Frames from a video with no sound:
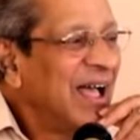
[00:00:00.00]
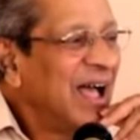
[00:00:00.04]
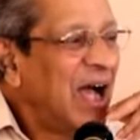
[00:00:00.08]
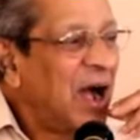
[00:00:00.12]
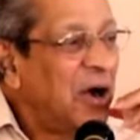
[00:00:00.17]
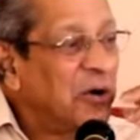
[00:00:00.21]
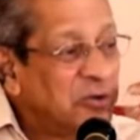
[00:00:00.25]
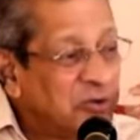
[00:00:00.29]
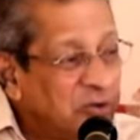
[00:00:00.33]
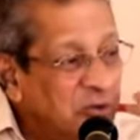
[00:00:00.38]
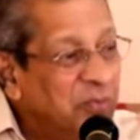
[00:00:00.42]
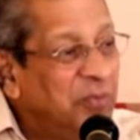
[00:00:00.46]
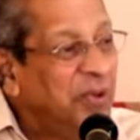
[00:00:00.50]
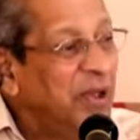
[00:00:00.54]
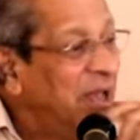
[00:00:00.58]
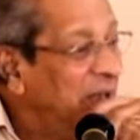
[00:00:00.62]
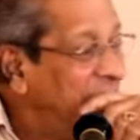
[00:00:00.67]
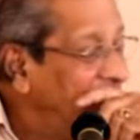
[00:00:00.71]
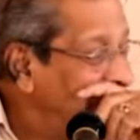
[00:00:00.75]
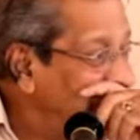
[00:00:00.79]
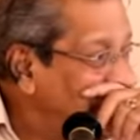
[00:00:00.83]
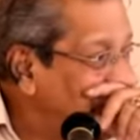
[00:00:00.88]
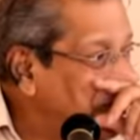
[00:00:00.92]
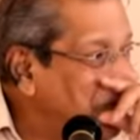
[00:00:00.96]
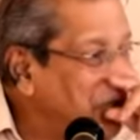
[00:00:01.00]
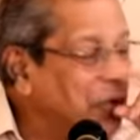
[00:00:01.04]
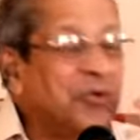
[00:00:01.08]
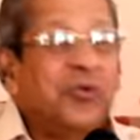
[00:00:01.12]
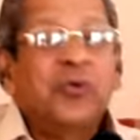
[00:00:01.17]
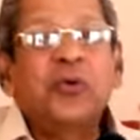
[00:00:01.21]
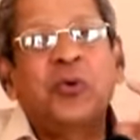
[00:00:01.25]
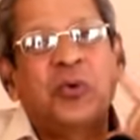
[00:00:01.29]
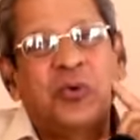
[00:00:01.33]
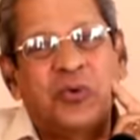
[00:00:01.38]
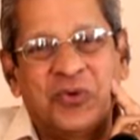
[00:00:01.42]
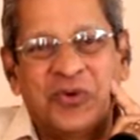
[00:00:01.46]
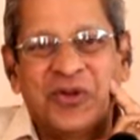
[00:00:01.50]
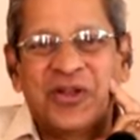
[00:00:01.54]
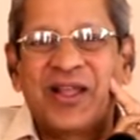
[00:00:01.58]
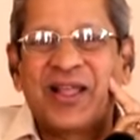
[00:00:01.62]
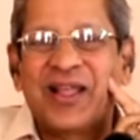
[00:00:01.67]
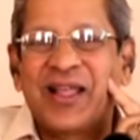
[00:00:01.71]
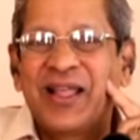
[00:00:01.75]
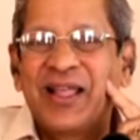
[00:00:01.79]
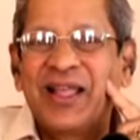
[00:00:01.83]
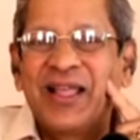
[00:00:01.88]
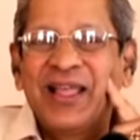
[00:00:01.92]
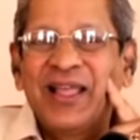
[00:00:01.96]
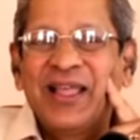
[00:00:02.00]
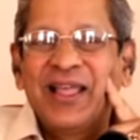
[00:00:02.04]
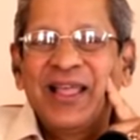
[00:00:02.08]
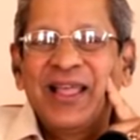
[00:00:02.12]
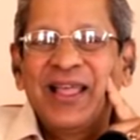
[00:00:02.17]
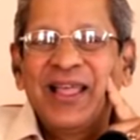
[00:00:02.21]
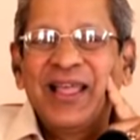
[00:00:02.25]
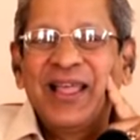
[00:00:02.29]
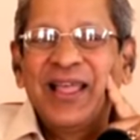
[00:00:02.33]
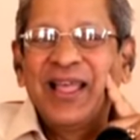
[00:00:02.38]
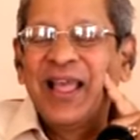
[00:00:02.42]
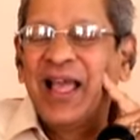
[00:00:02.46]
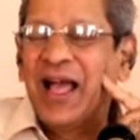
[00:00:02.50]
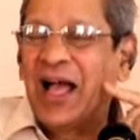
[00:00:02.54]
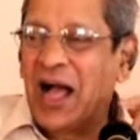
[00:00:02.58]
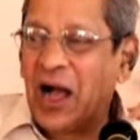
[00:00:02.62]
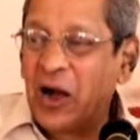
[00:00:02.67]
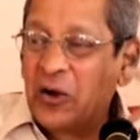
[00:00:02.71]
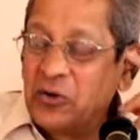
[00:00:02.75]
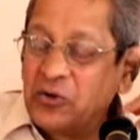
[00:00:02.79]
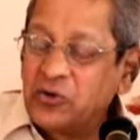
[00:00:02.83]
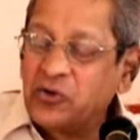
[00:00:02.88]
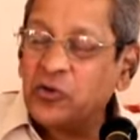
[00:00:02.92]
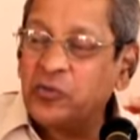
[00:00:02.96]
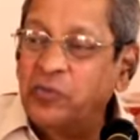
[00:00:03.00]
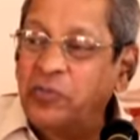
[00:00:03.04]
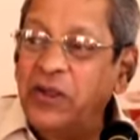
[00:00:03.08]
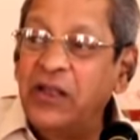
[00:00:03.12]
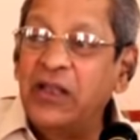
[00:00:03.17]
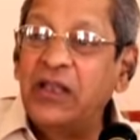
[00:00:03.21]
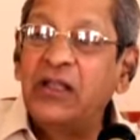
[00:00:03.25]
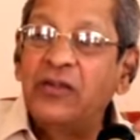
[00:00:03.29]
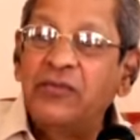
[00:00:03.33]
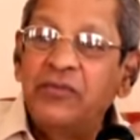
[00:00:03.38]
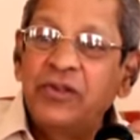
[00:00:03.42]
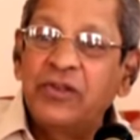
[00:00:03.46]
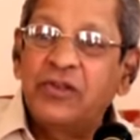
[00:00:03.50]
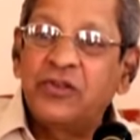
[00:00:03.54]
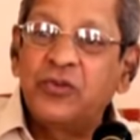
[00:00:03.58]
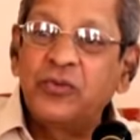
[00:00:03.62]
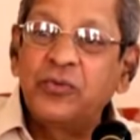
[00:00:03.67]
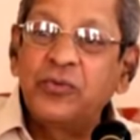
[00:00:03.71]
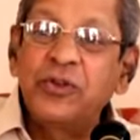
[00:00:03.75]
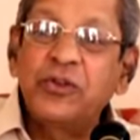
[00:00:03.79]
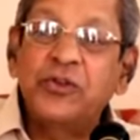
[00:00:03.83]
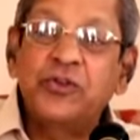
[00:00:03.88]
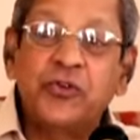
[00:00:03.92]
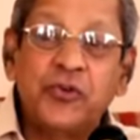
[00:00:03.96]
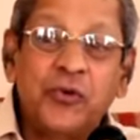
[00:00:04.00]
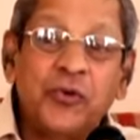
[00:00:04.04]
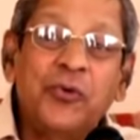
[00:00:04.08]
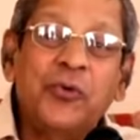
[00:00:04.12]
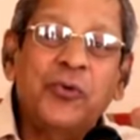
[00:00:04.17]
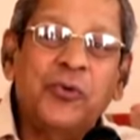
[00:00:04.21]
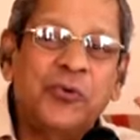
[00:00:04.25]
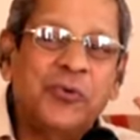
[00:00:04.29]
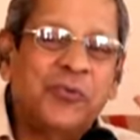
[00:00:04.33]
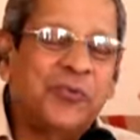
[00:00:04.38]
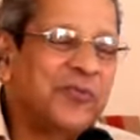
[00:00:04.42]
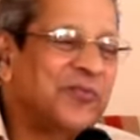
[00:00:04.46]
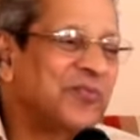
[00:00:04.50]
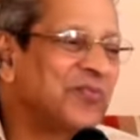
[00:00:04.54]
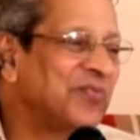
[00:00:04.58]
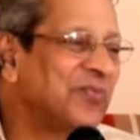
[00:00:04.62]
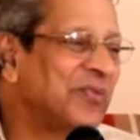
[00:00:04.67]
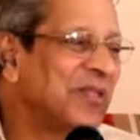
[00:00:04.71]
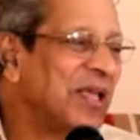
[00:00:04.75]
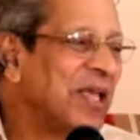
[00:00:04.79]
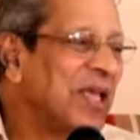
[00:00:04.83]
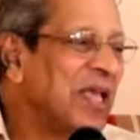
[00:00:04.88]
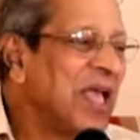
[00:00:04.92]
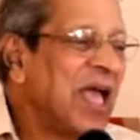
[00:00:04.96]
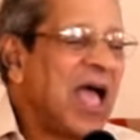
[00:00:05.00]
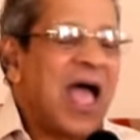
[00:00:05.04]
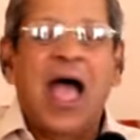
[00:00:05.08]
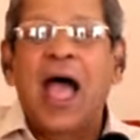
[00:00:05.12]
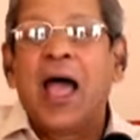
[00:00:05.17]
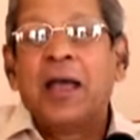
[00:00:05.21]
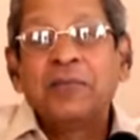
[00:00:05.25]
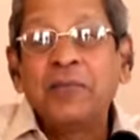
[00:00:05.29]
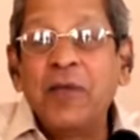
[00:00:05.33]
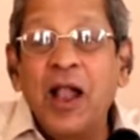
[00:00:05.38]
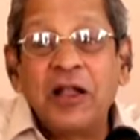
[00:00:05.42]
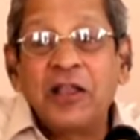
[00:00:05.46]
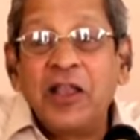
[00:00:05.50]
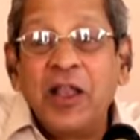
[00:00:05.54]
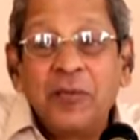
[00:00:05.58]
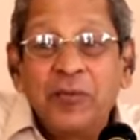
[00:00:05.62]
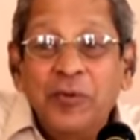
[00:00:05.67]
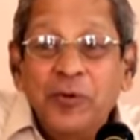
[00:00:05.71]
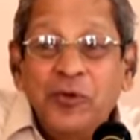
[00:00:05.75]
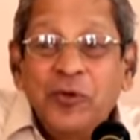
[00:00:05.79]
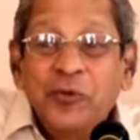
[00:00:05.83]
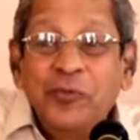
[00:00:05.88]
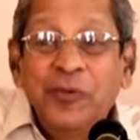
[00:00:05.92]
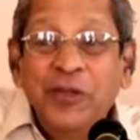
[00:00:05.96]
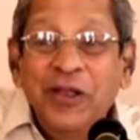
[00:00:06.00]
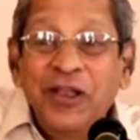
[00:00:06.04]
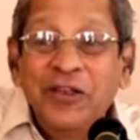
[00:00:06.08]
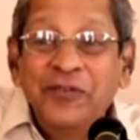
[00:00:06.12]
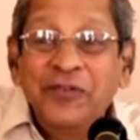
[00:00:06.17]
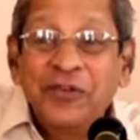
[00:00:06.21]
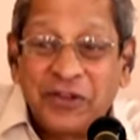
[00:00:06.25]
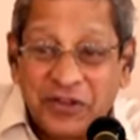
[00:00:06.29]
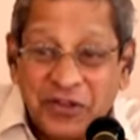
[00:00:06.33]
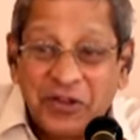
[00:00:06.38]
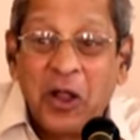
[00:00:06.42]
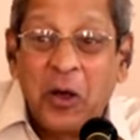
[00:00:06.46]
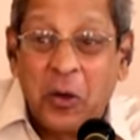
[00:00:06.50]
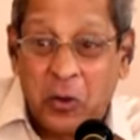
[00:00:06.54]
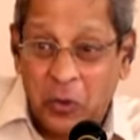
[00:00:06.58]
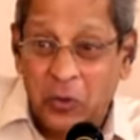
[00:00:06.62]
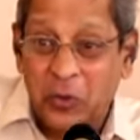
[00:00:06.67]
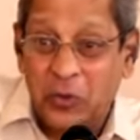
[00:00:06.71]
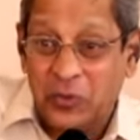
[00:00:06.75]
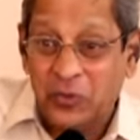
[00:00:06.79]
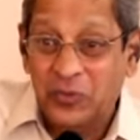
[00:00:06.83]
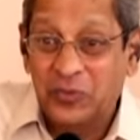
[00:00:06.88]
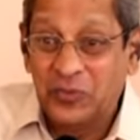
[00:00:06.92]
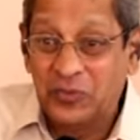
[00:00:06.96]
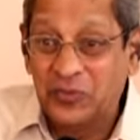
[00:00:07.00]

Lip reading: How to believe it true? How to believe it to be true? I am not able to believe it now.